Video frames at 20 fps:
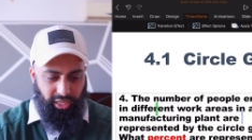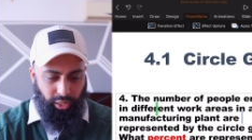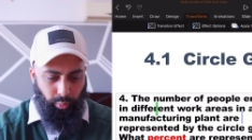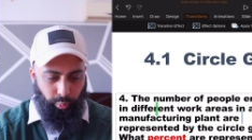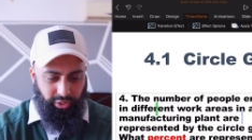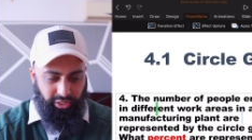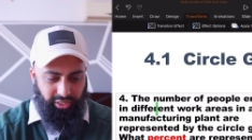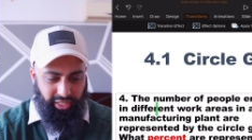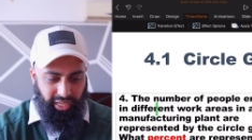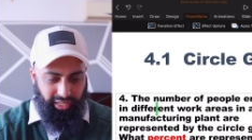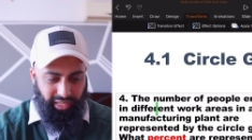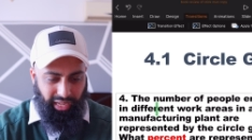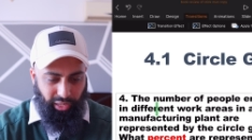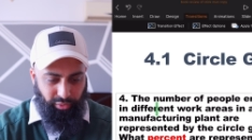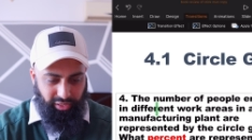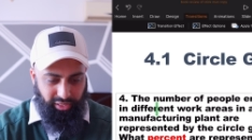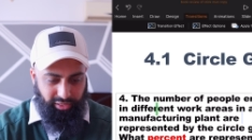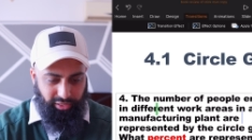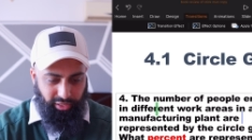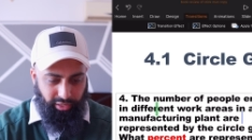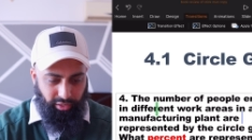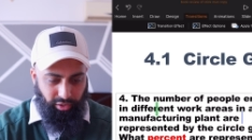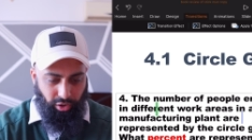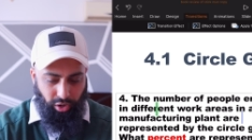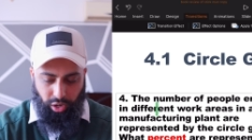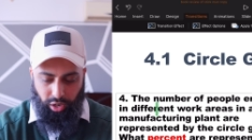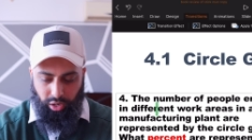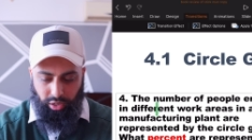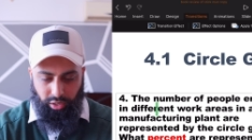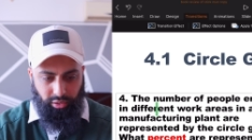say I want to take out this
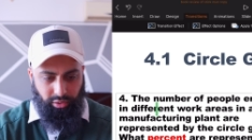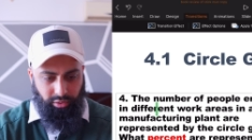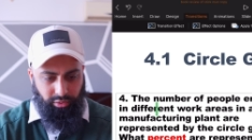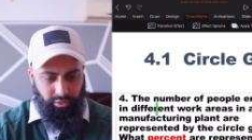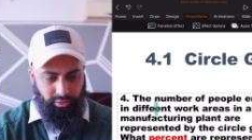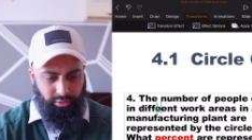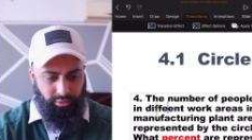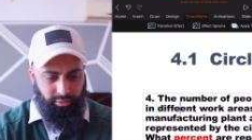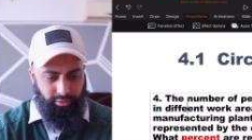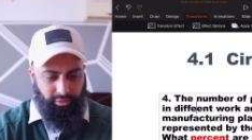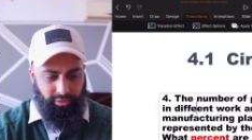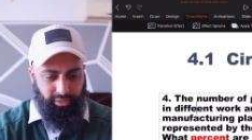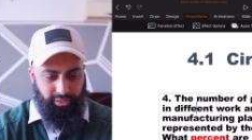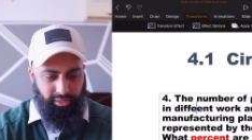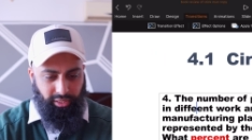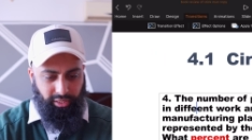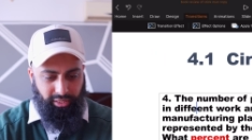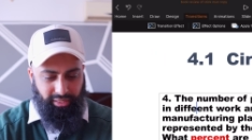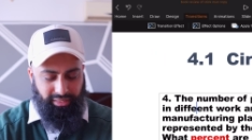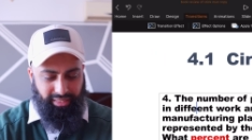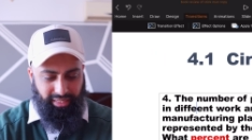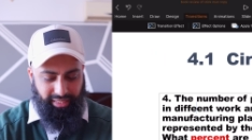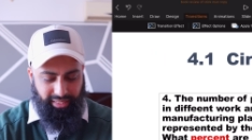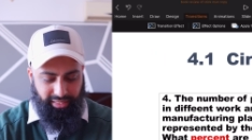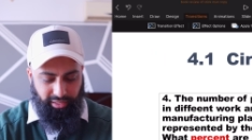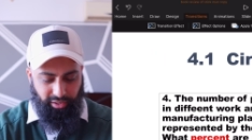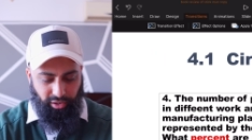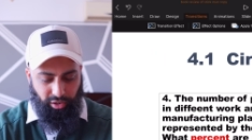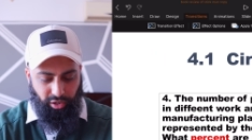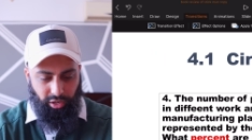R. You see, I can
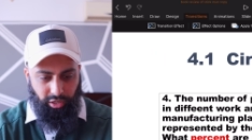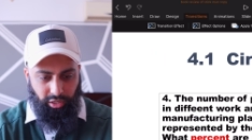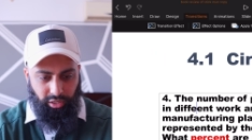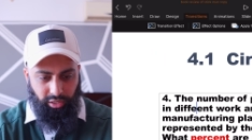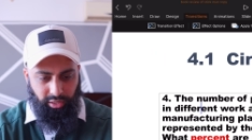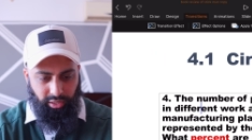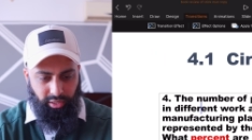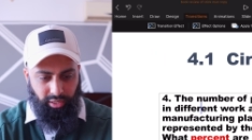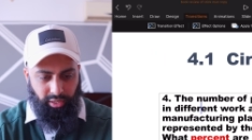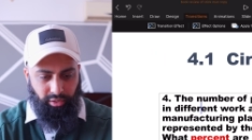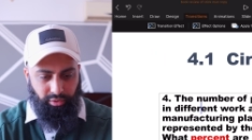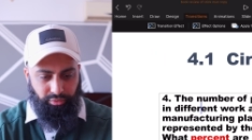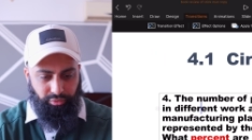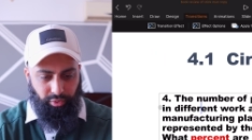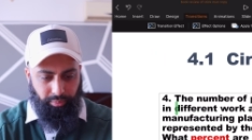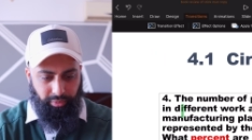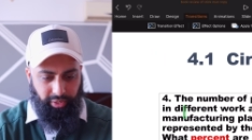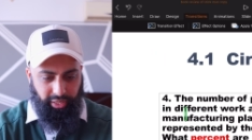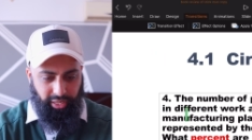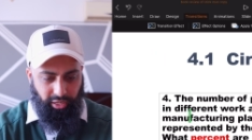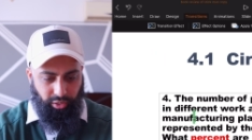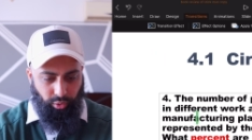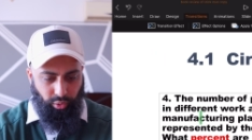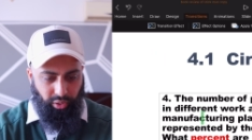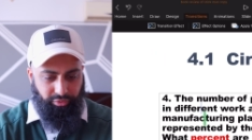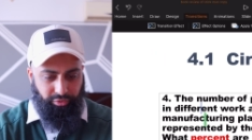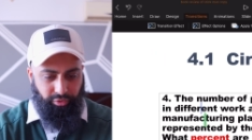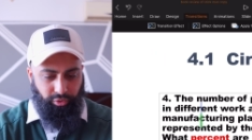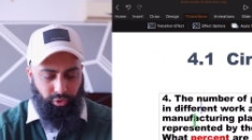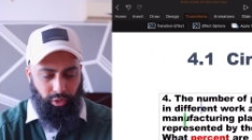delete the R from there.
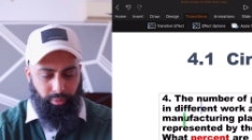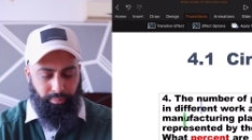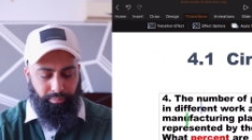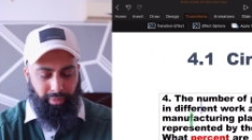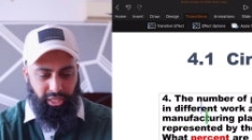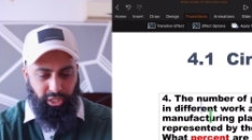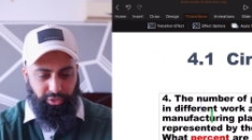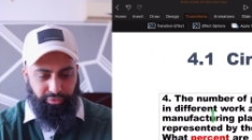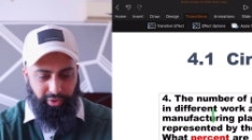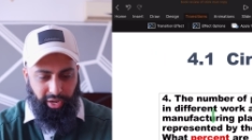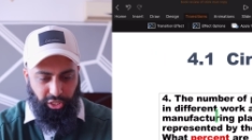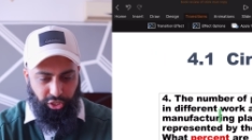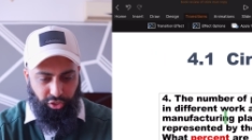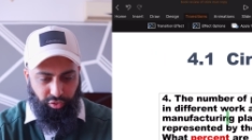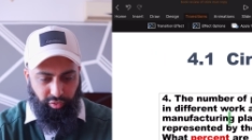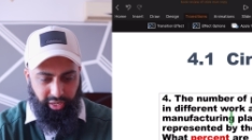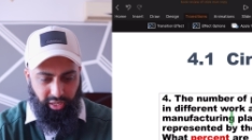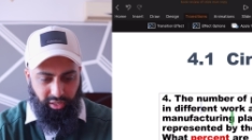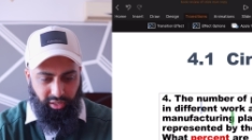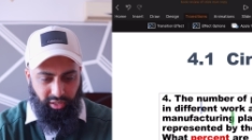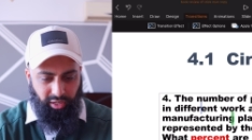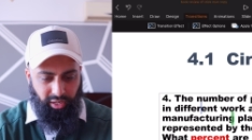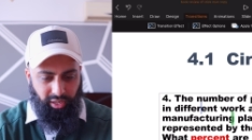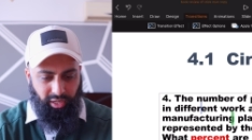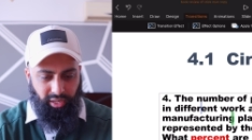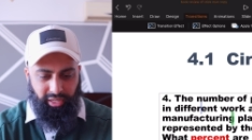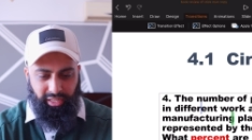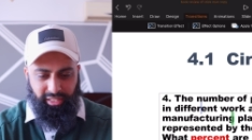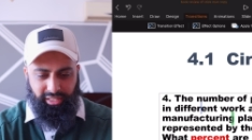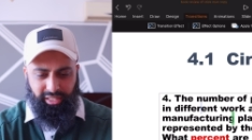Or if I'm manufacturing,
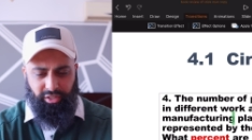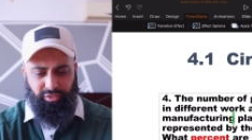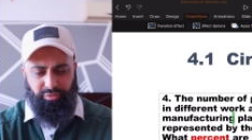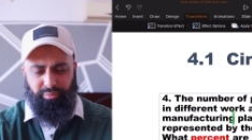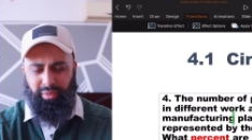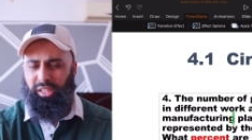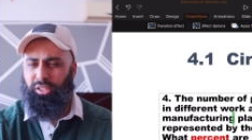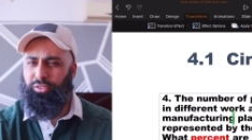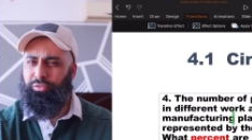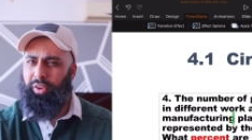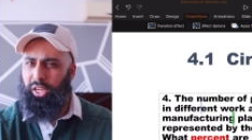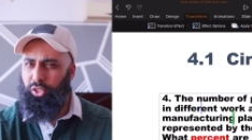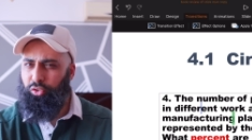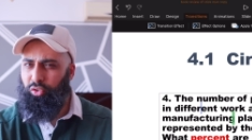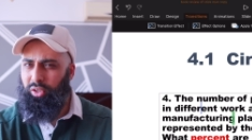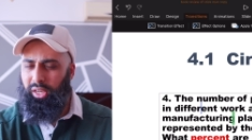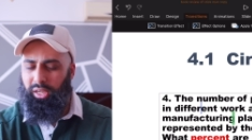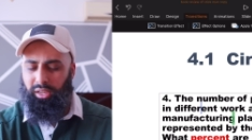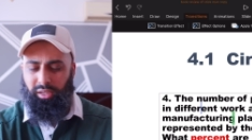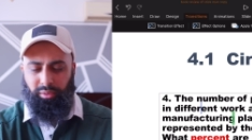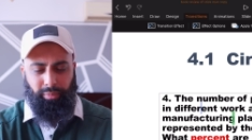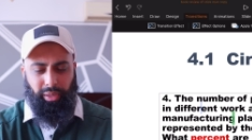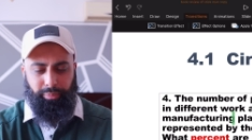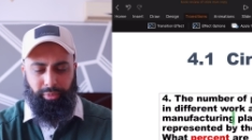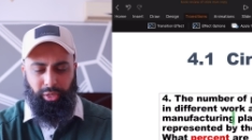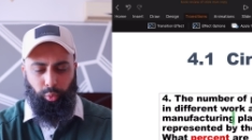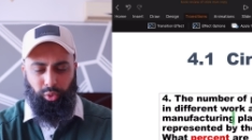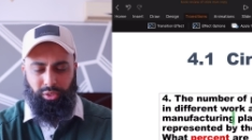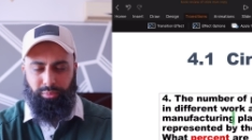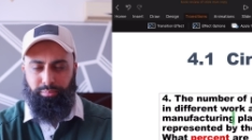instead of manufacturing,
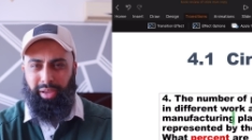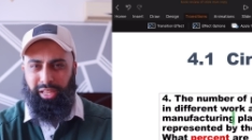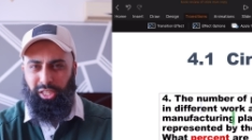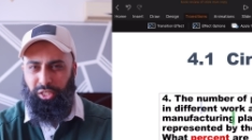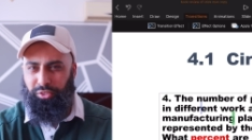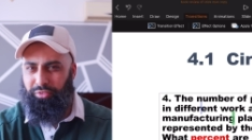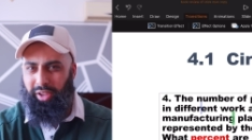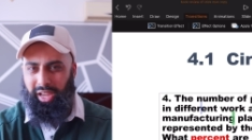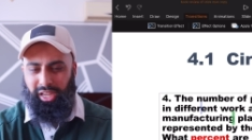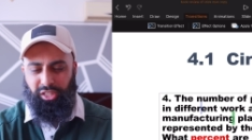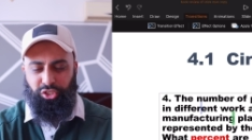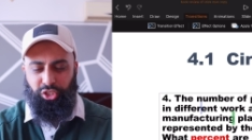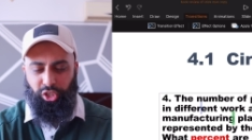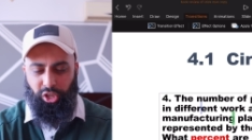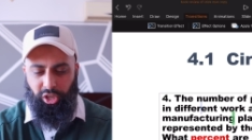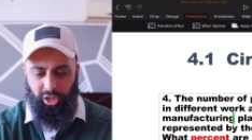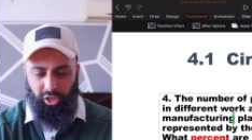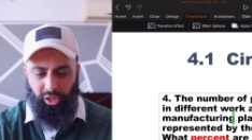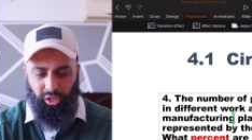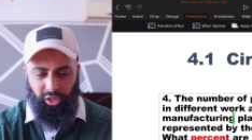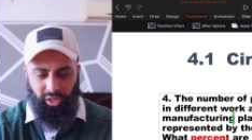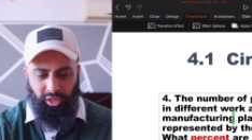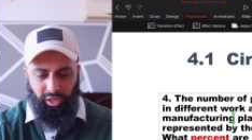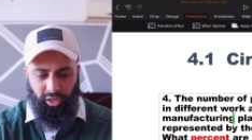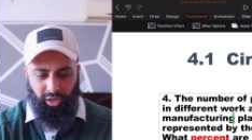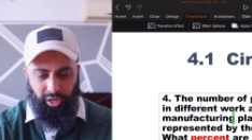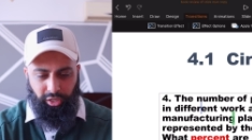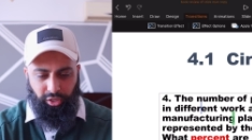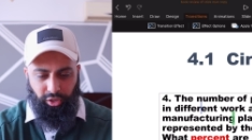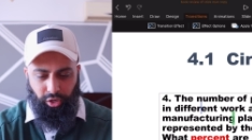maybe it was manufacture,
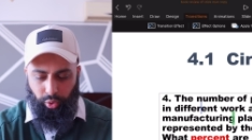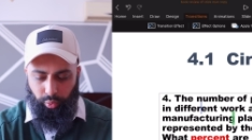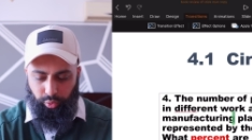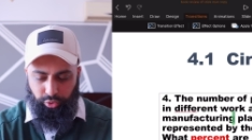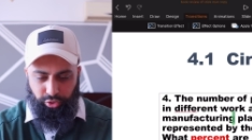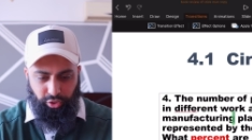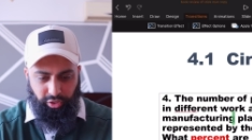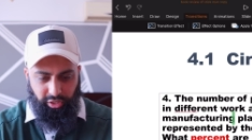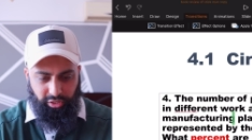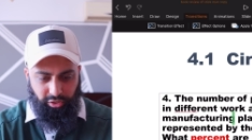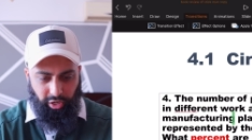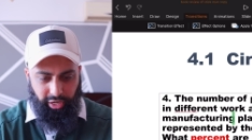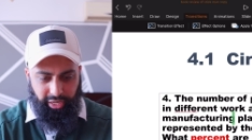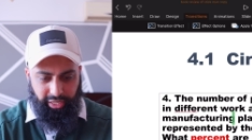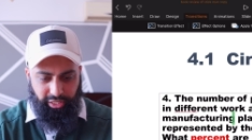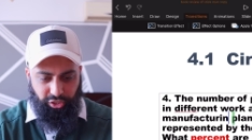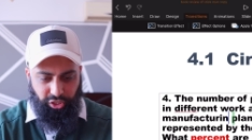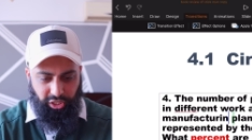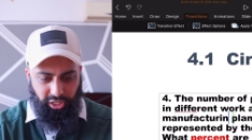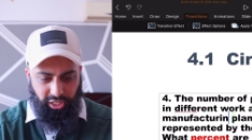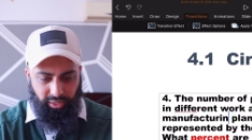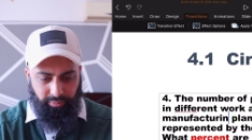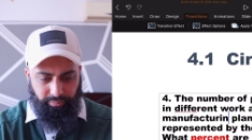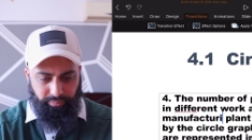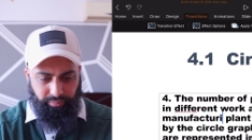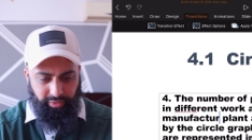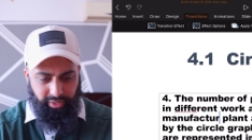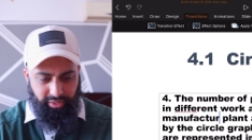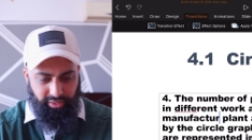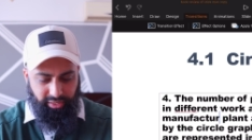I can go to this ing,
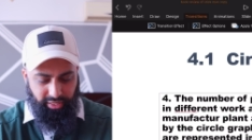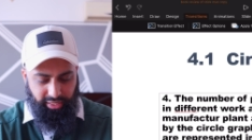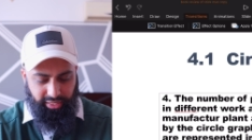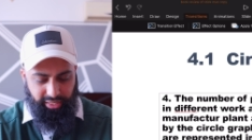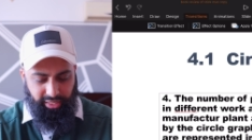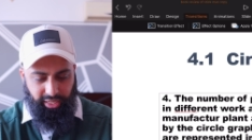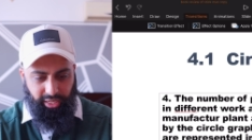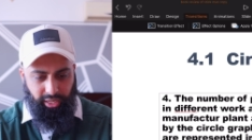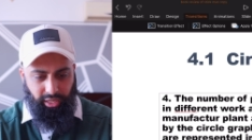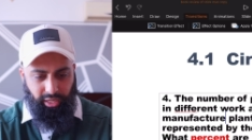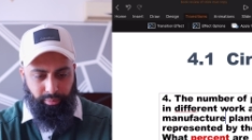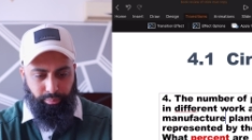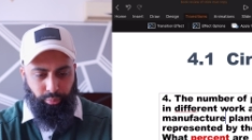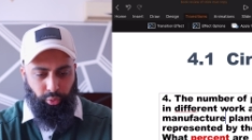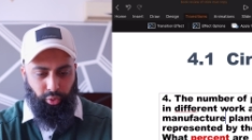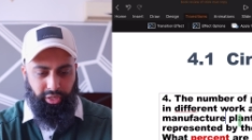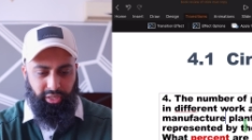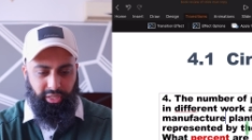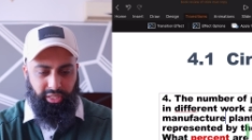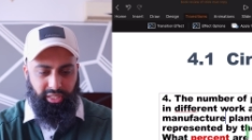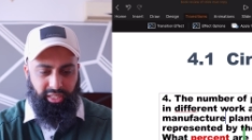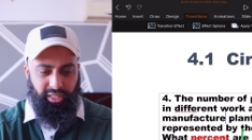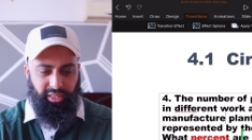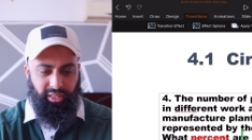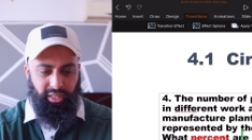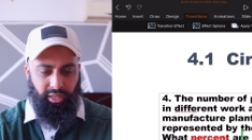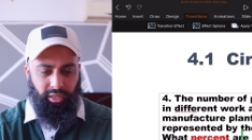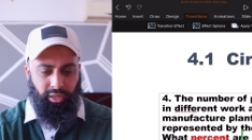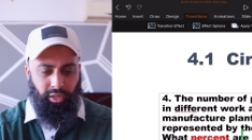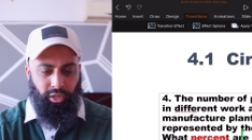delete it, and put in an E
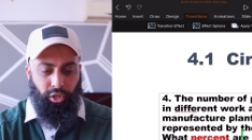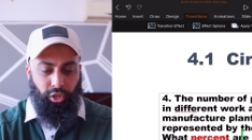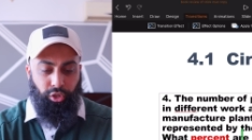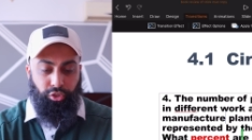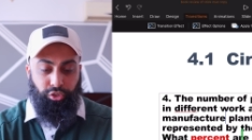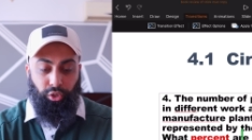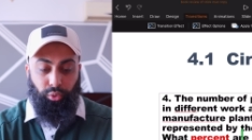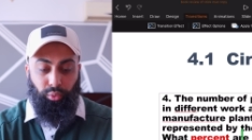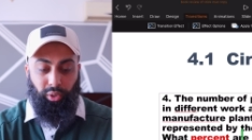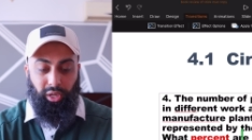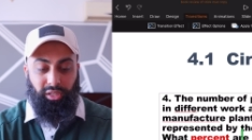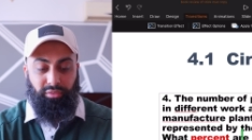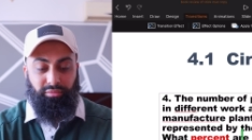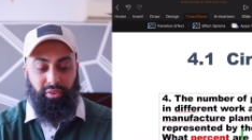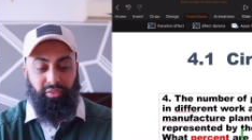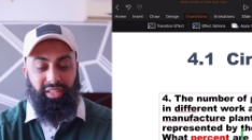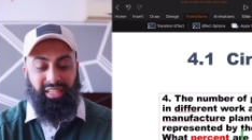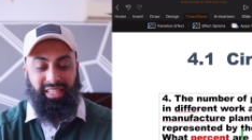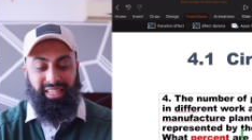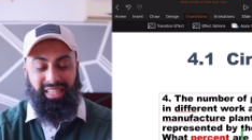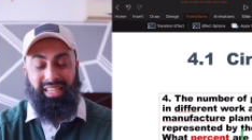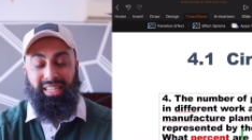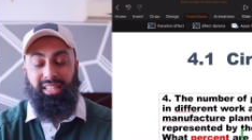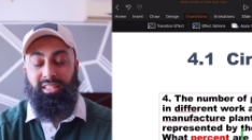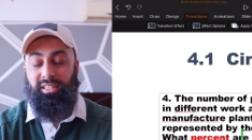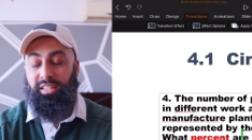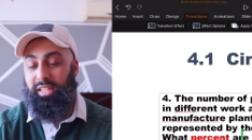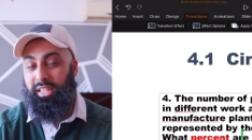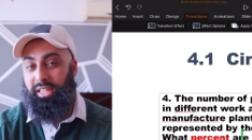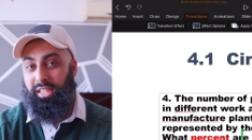there. So I can very
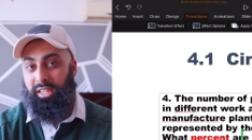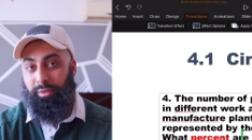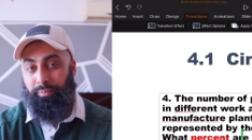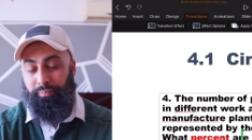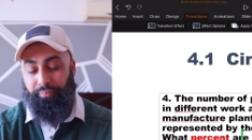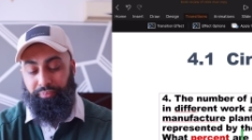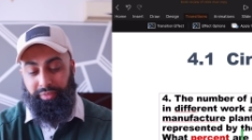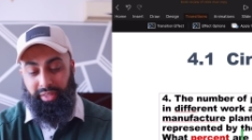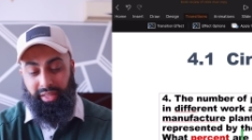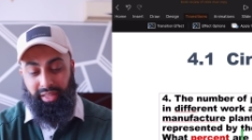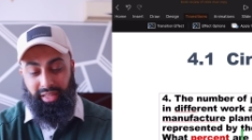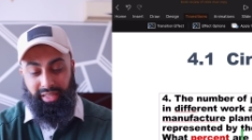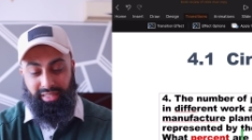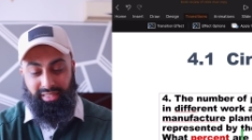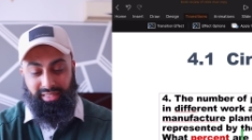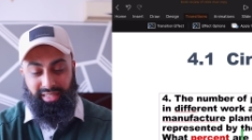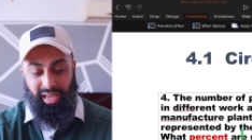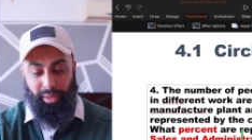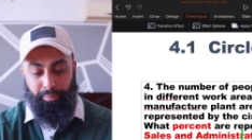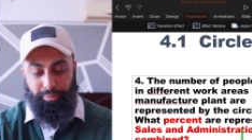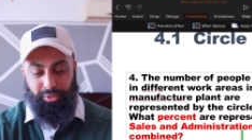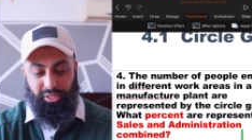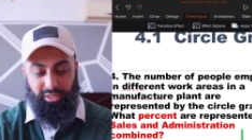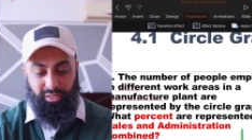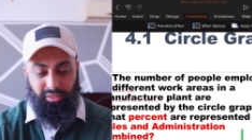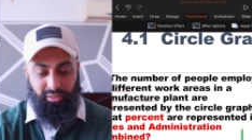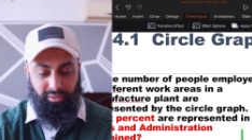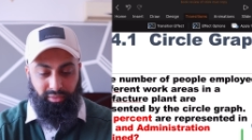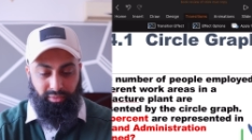easily adapt